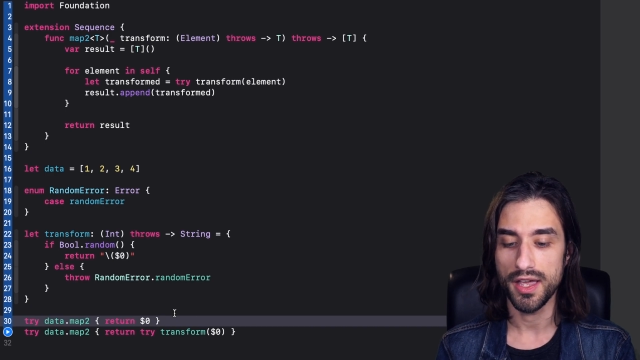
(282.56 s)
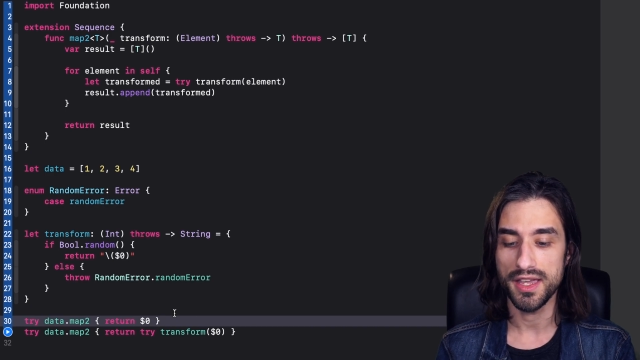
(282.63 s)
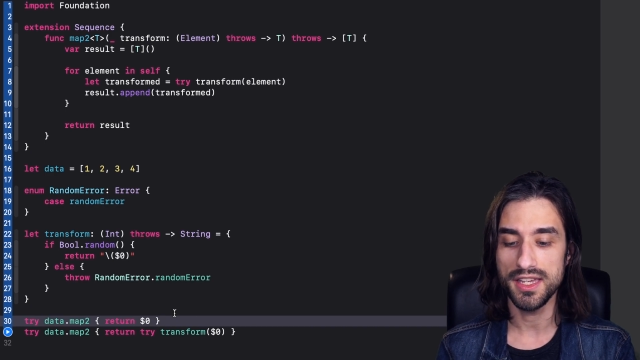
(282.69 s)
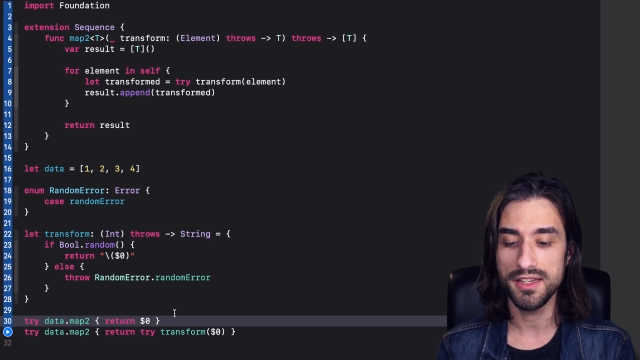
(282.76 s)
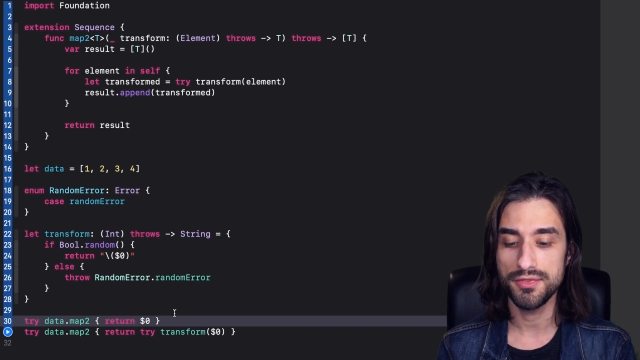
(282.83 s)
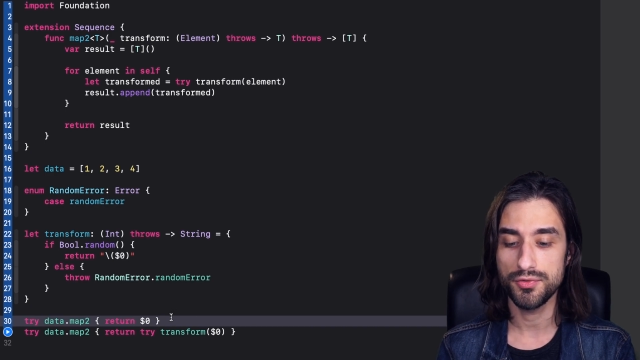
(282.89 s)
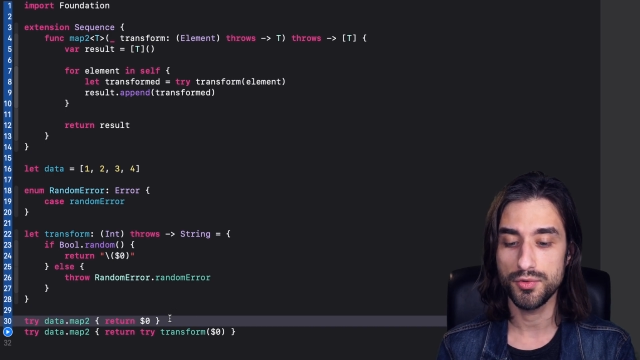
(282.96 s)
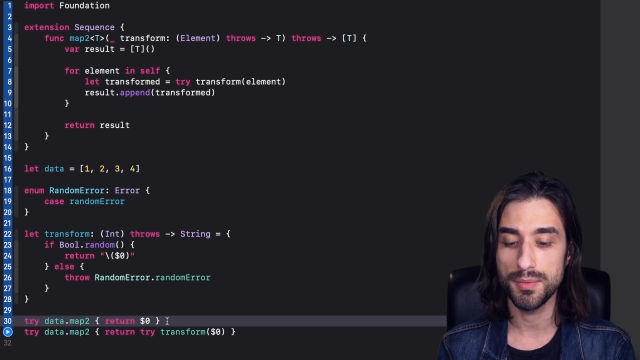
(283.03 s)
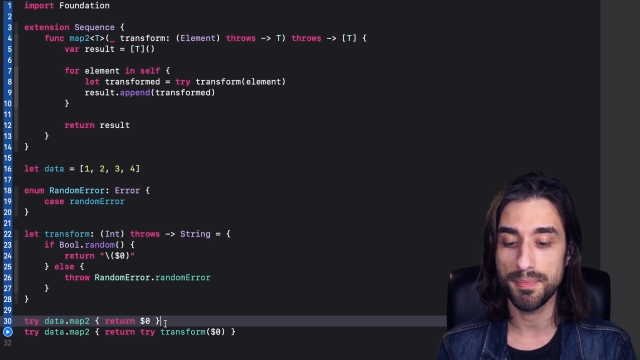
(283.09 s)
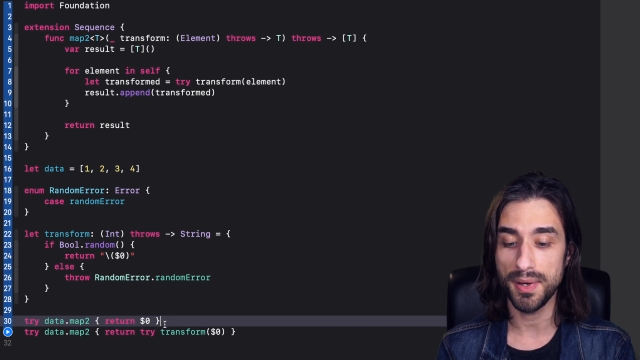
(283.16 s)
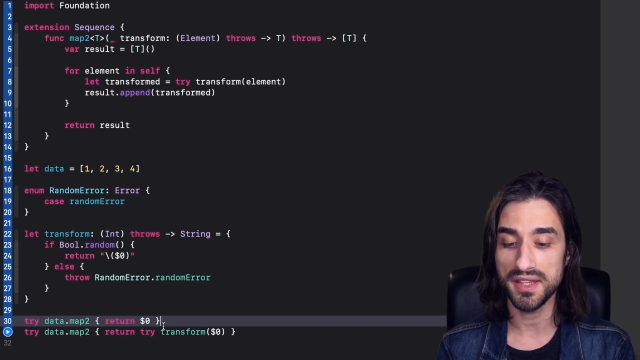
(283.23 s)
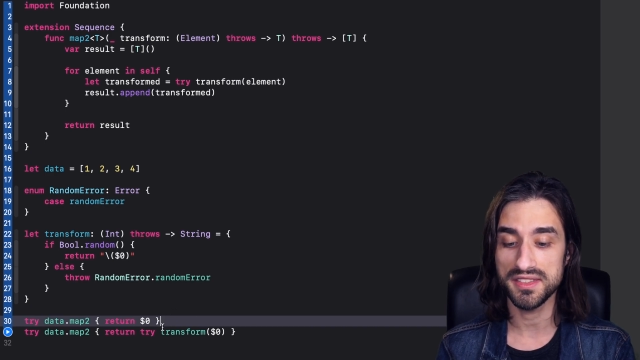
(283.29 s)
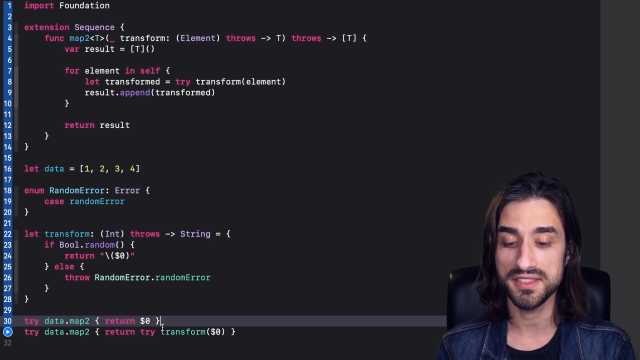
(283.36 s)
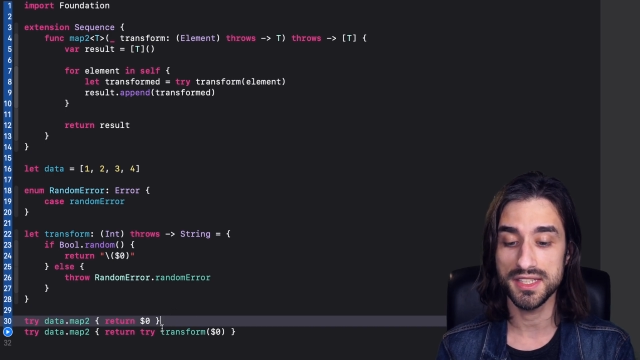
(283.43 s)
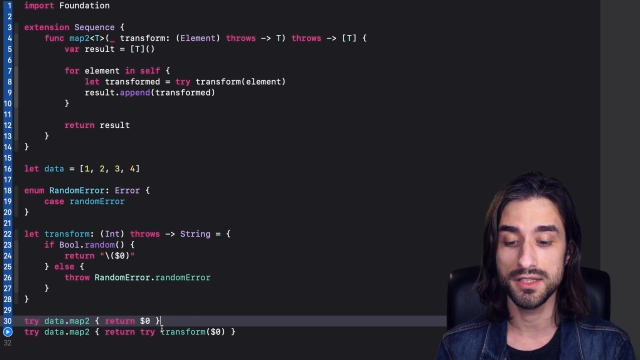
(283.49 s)
if we
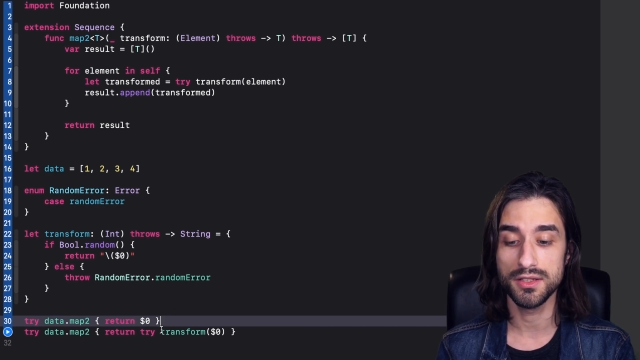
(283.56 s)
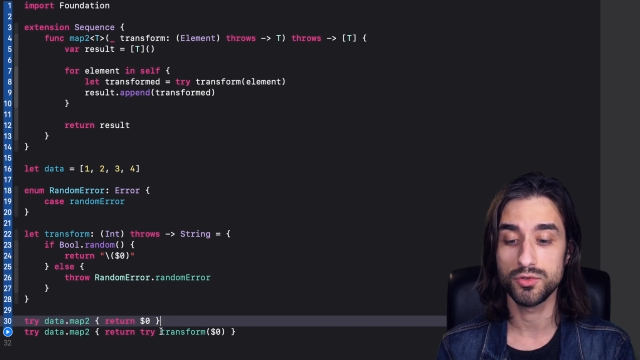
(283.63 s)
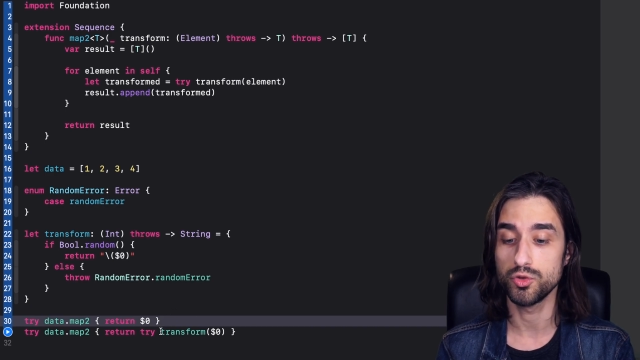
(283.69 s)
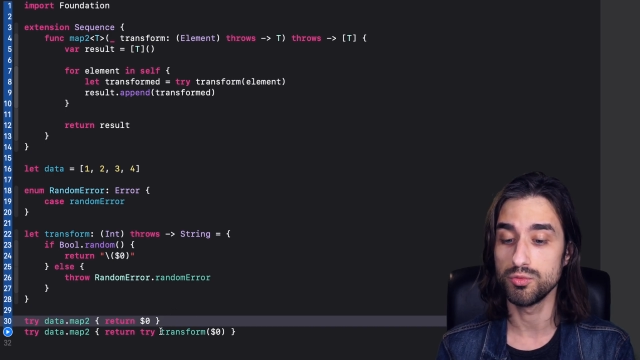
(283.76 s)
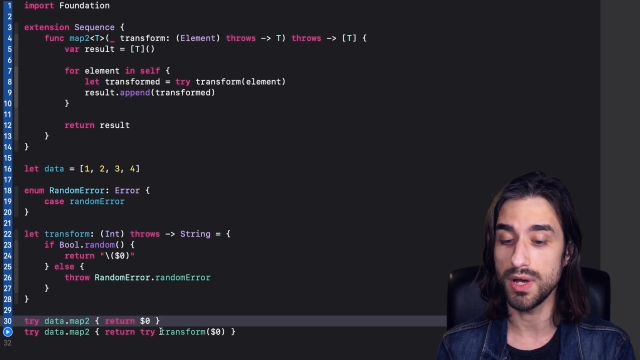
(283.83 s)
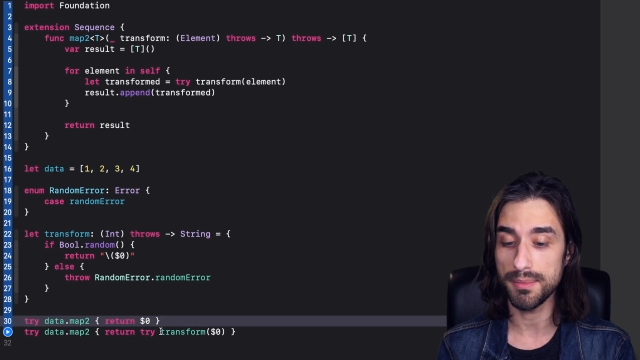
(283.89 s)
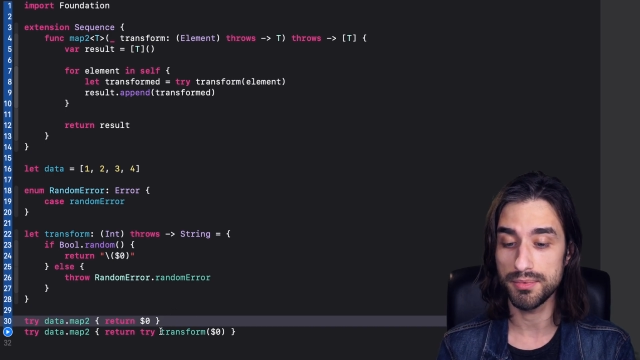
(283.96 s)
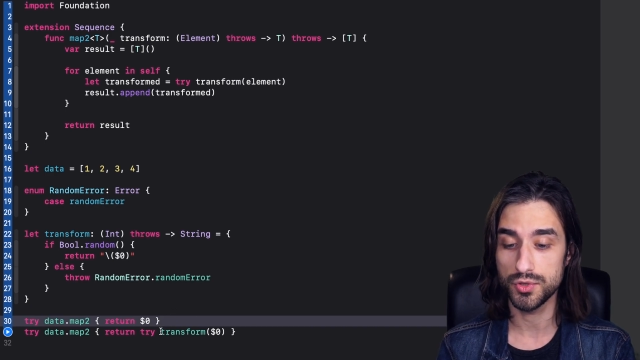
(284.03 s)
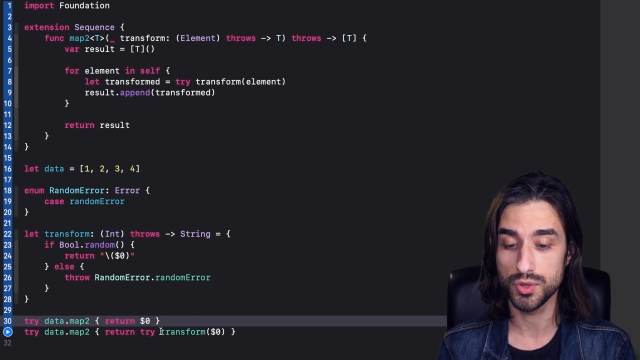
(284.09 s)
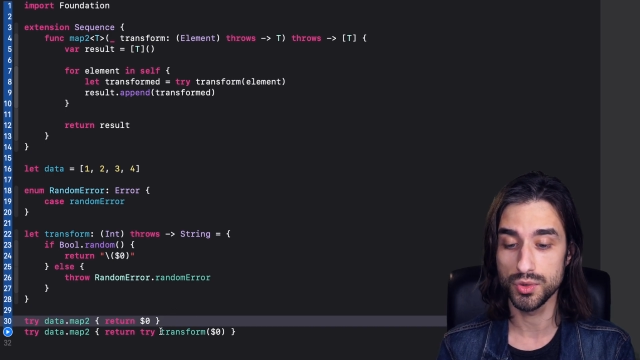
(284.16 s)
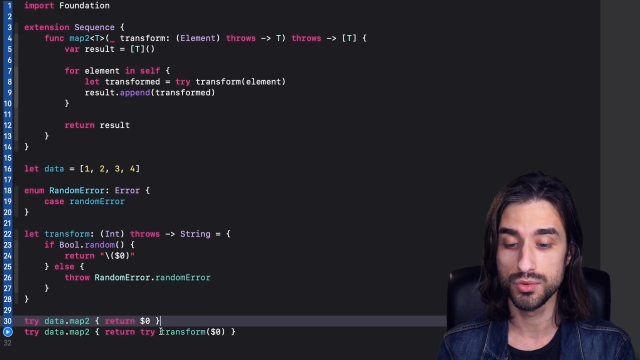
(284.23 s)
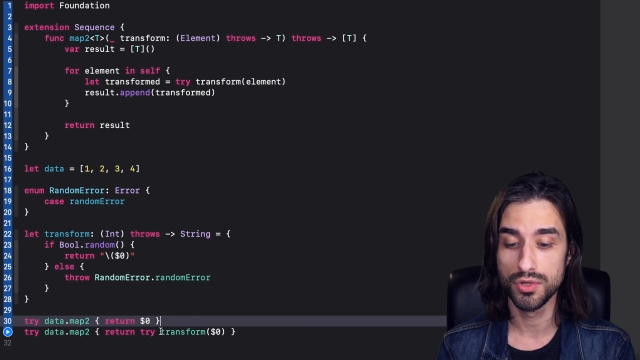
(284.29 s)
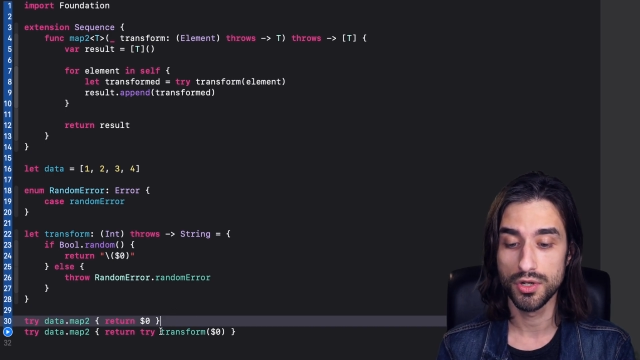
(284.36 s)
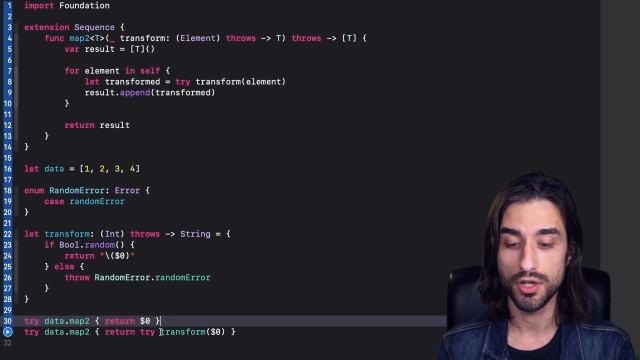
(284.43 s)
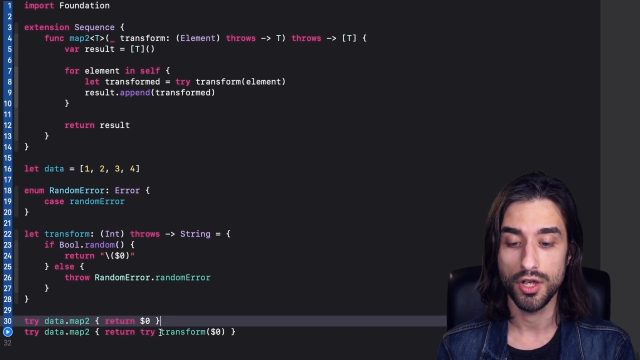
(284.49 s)
pass in to
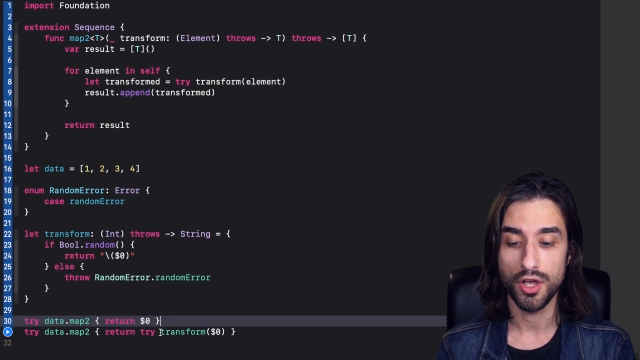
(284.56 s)
map2